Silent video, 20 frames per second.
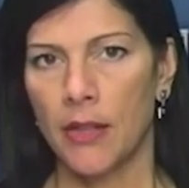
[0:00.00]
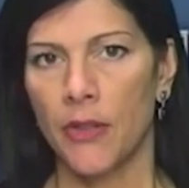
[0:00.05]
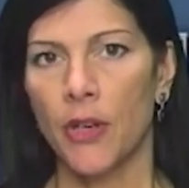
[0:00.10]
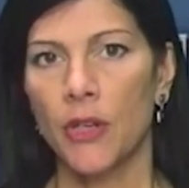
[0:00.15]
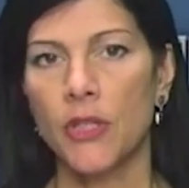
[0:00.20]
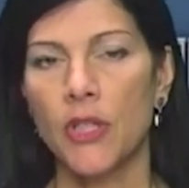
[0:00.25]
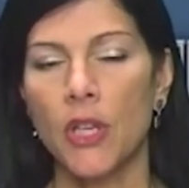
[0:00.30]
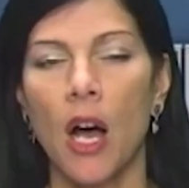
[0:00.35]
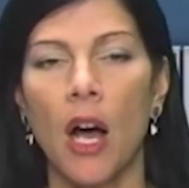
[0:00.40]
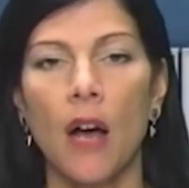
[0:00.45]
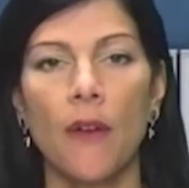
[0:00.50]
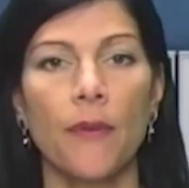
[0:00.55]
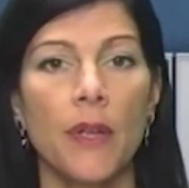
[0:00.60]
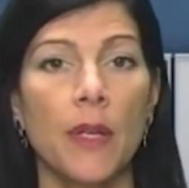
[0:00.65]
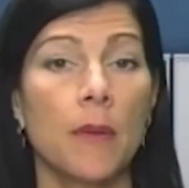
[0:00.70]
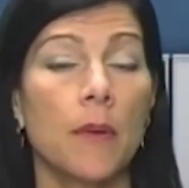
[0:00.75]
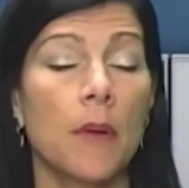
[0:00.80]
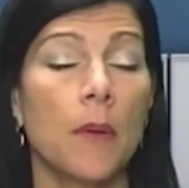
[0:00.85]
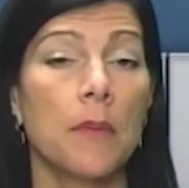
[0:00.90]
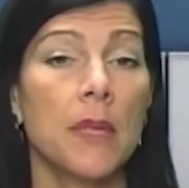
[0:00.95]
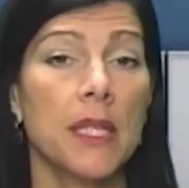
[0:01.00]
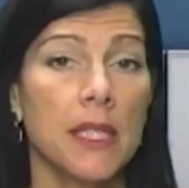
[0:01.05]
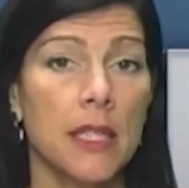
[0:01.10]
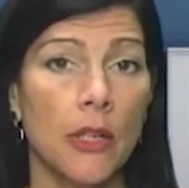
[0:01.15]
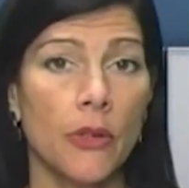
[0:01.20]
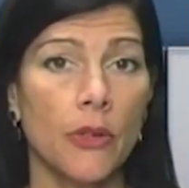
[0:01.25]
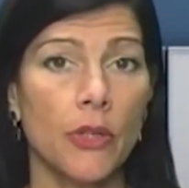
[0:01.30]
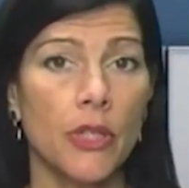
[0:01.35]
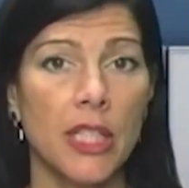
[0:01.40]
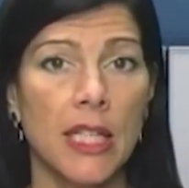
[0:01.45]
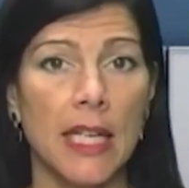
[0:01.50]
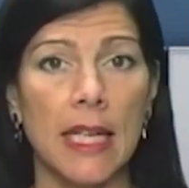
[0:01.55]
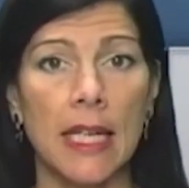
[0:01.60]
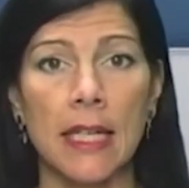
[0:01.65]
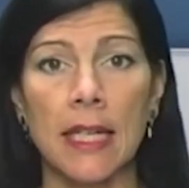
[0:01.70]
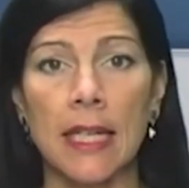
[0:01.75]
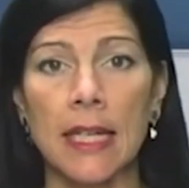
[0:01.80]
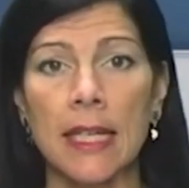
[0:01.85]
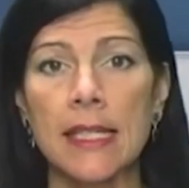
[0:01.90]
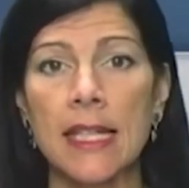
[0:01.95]
there's often
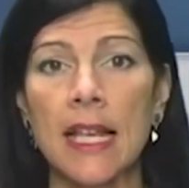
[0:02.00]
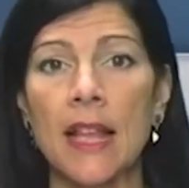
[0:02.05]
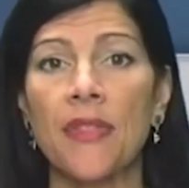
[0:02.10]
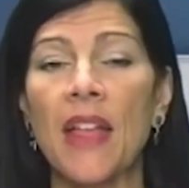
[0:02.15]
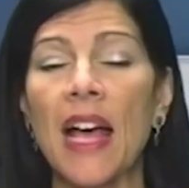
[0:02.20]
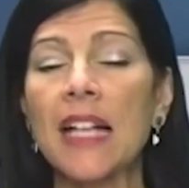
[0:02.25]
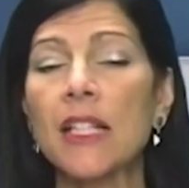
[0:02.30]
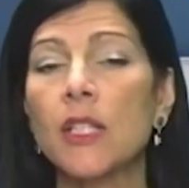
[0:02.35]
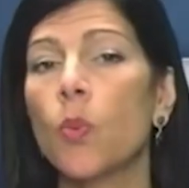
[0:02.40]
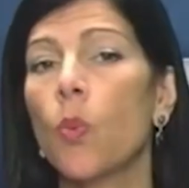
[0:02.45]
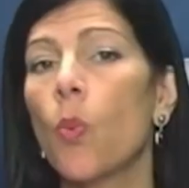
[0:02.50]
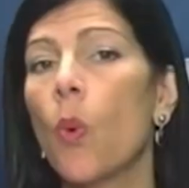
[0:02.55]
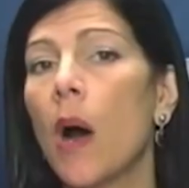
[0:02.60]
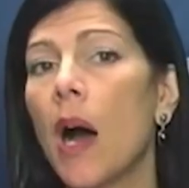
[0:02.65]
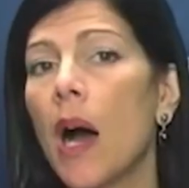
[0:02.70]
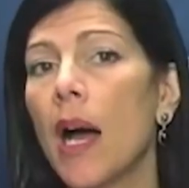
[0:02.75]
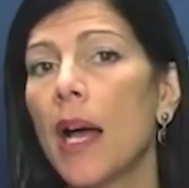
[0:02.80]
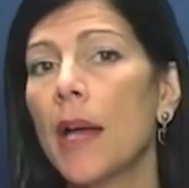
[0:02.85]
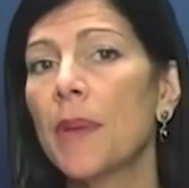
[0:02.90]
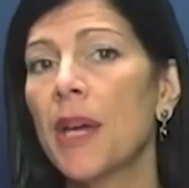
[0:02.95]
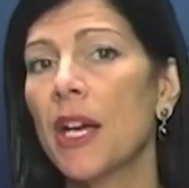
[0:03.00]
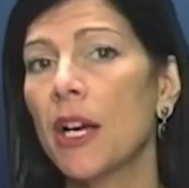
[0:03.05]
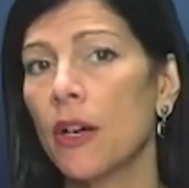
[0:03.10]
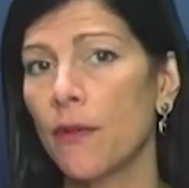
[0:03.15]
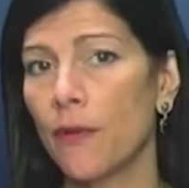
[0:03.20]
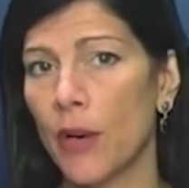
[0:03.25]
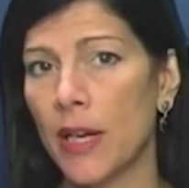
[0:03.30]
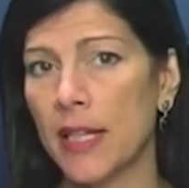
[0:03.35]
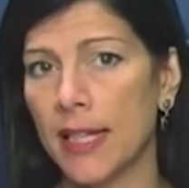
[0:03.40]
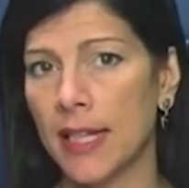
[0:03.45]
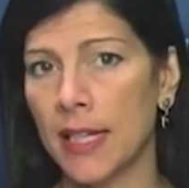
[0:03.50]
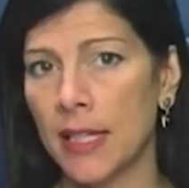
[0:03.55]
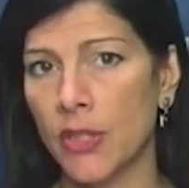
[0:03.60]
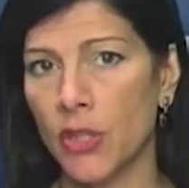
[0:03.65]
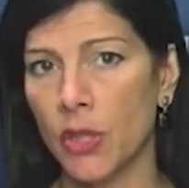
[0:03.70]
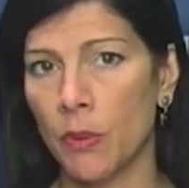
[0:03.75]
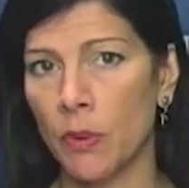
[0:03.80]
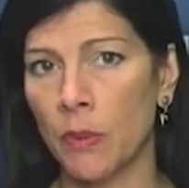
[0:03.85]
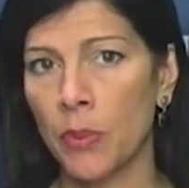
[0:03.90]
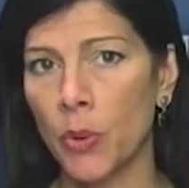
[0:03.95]
misunderstandings, and that's why paraphrasing is
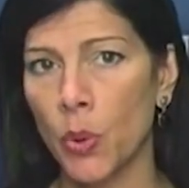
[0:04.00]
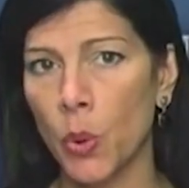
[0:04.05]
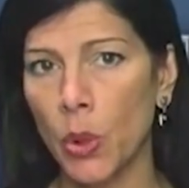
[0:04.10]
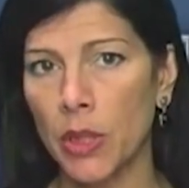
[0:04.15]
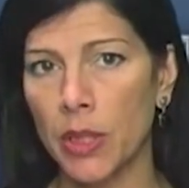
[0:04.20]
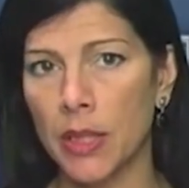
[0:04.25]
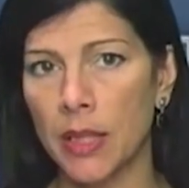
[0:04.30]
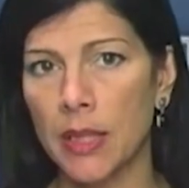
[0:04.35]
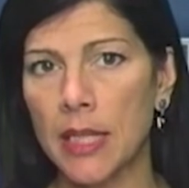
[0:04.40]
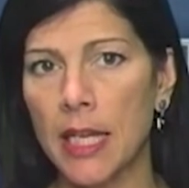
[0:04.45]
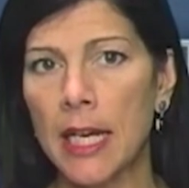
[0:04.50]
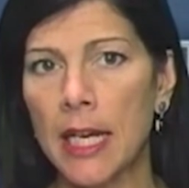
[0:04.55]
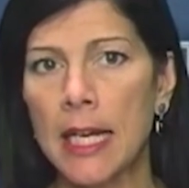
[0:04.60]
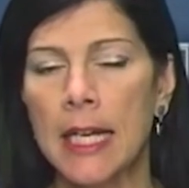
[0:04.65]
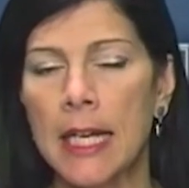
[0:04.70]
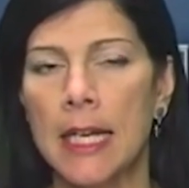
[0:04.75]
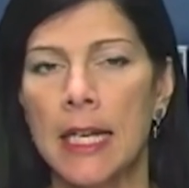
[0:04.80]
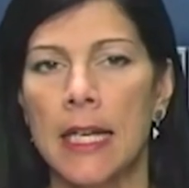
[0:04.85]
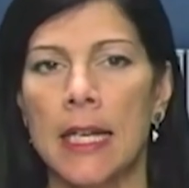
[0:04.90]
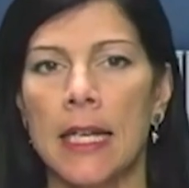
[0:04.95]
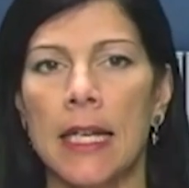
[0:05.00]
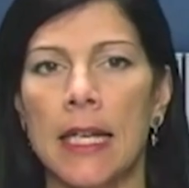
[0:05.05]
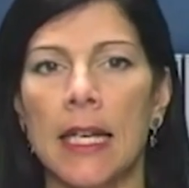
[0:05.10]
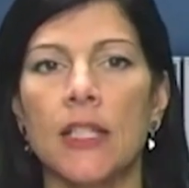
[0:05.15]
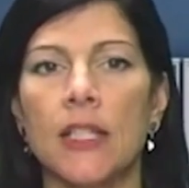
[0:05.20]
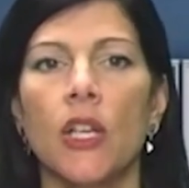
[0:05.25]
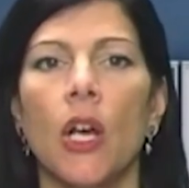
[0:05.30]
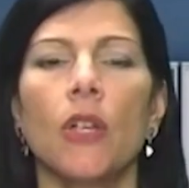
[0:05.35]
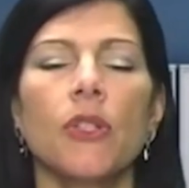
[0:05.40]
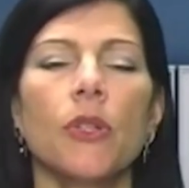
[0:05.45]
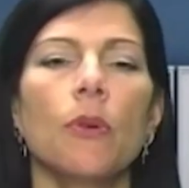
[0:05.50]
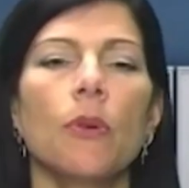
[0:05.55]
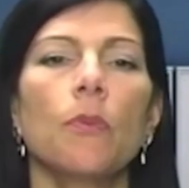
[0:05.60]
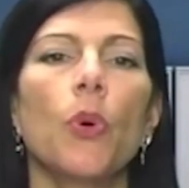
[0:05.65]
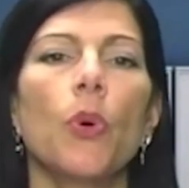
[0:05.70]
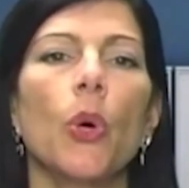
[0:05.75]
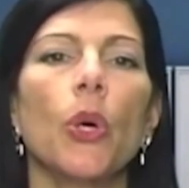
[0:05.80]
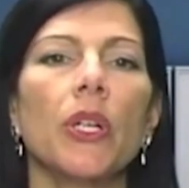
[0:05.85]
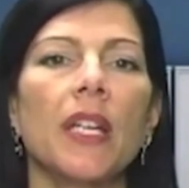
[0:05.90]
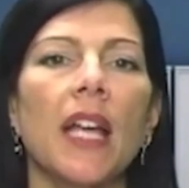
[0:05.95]
so important. It's also
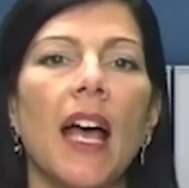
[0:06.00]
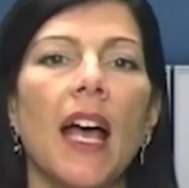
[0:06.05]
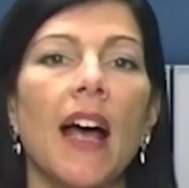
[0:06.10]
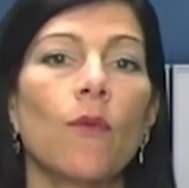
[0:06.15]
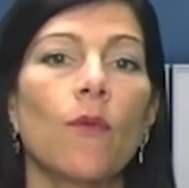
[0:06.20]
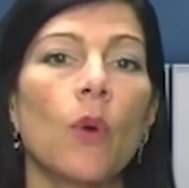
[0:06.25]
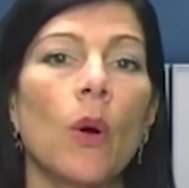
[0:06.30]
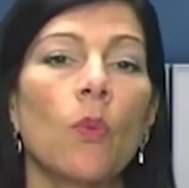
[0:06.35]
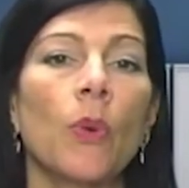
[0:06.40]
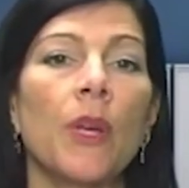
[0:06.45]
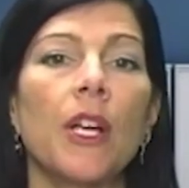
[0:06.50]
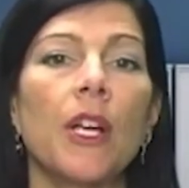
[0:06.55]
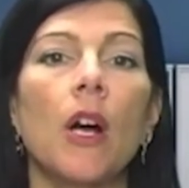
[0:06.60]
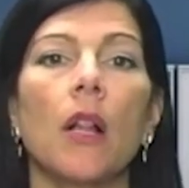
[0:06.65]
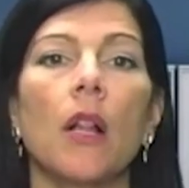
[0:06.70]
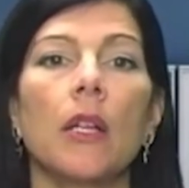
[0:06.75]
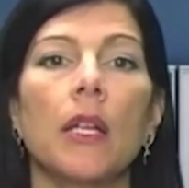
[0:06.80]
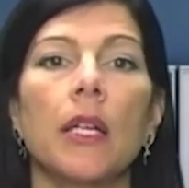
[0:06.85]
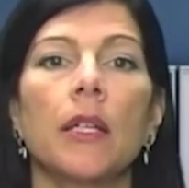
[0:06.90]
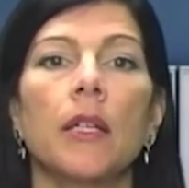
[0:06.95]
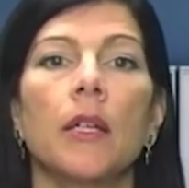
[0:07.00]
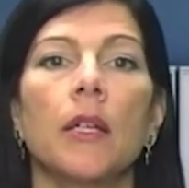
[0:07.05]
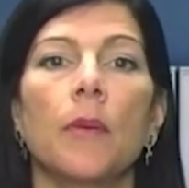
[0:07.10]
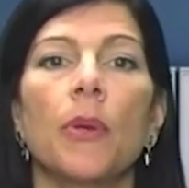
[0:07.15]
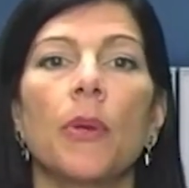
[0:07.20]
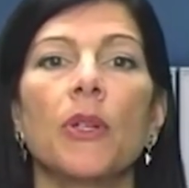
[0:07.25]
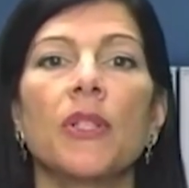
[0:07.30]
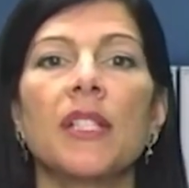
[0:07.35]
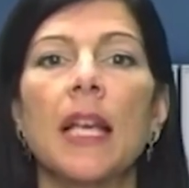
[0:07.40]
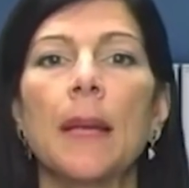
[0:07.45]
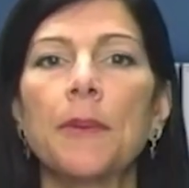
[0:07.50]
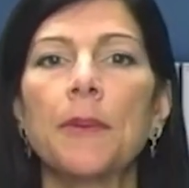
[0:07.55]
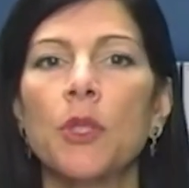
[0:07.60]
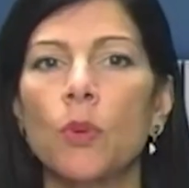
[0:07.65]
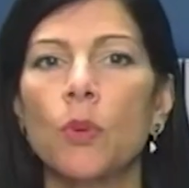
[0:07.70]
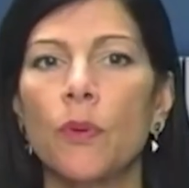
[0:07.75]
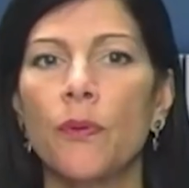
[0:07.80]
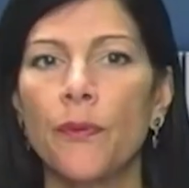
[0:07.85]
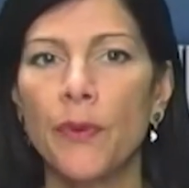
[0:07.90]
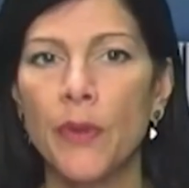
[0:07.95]
important to have what we call a
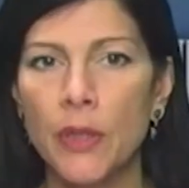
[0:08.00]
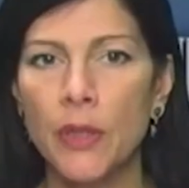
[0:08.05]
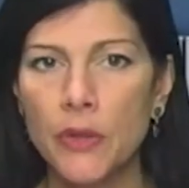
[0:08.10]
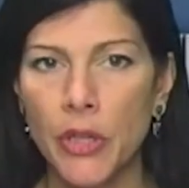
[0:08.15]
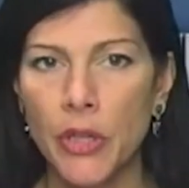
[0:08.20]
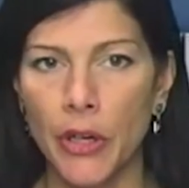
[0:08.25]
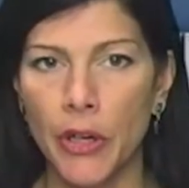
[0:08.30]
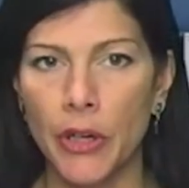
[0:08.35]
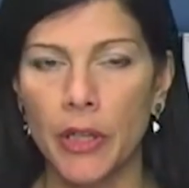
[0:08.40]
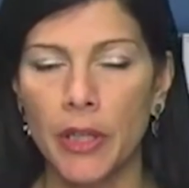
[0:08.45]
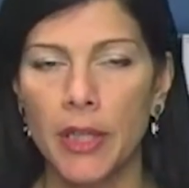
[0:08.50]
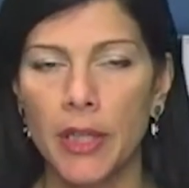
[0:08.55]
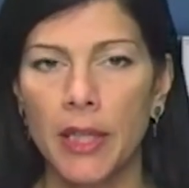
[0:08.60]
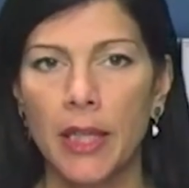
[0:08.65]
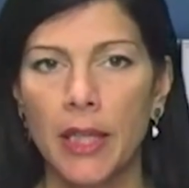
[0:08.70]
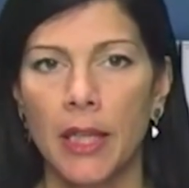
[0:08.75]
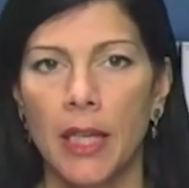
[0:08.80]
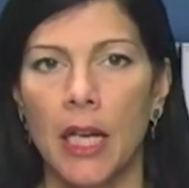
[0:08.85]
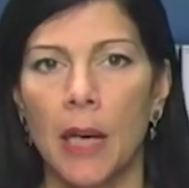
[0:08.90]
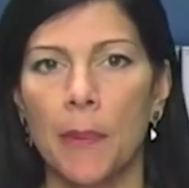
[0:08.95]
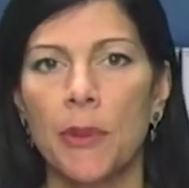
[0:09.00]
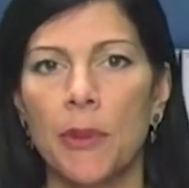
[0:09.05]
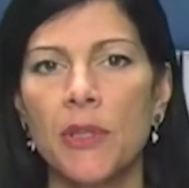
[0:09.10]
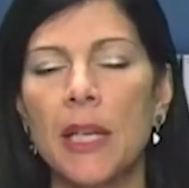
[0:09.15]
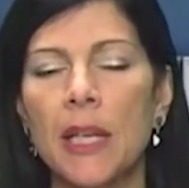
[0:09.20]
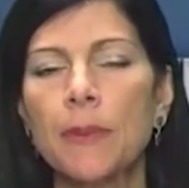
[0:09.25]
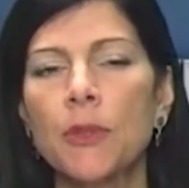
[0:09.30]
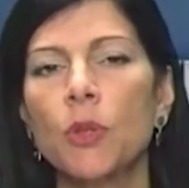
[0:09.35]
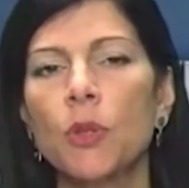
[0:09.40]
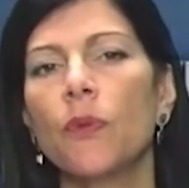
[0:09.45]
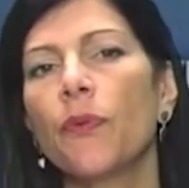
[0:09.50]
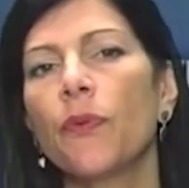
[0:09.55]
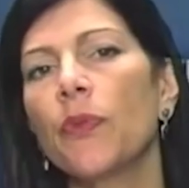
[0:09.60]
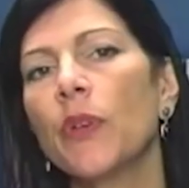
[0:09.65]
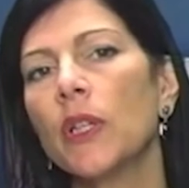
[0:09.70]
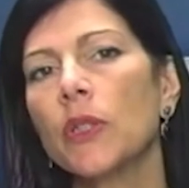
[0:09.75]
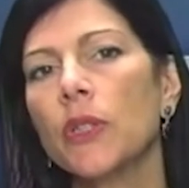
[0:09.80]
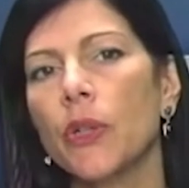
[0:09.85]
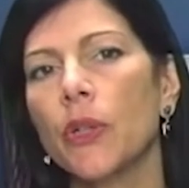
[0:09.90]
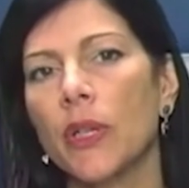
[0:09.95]
perceptual filter. A perceptual
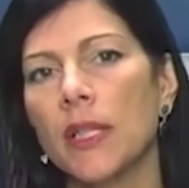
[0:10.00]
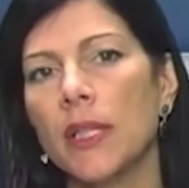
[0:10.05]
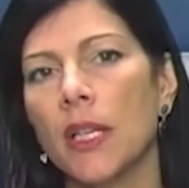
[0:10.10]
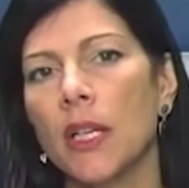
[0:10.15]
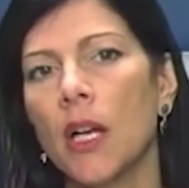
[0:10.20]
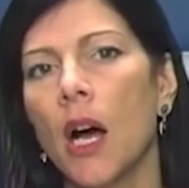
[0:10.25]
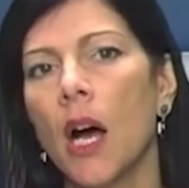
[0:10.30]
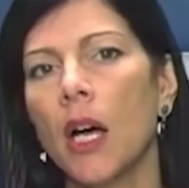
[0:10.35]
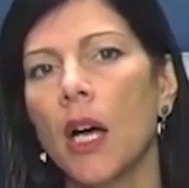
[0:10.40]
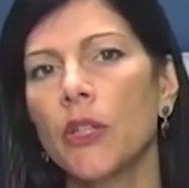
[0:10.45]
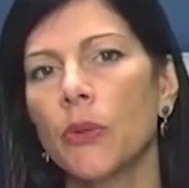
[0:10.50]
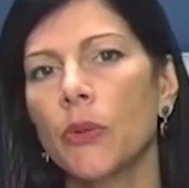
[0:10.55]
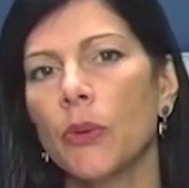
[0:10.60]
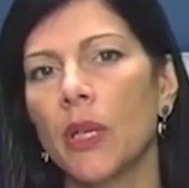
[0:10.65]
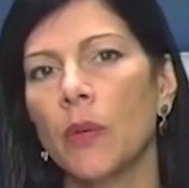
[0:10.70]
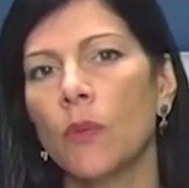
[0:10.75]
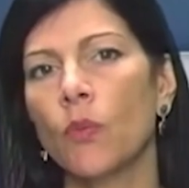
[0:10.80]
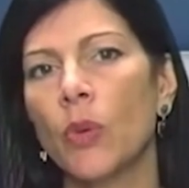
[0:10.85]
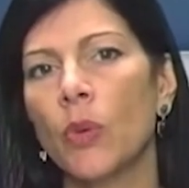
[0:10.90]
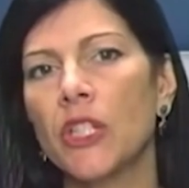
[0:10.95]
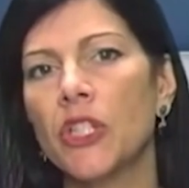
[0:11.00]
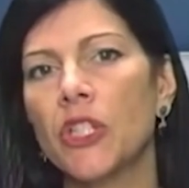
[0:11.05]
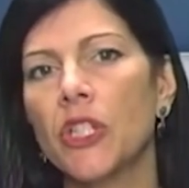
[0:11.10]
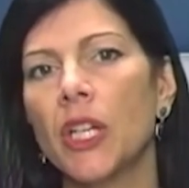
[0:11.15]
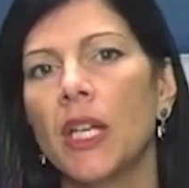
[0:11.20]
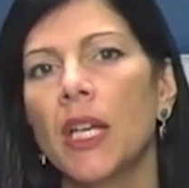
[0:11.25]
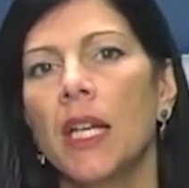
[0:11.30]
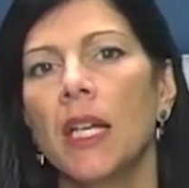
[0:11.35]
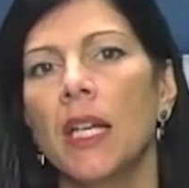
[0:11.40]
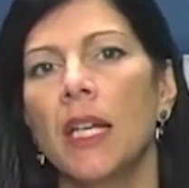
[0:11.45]
filter is a conduit in which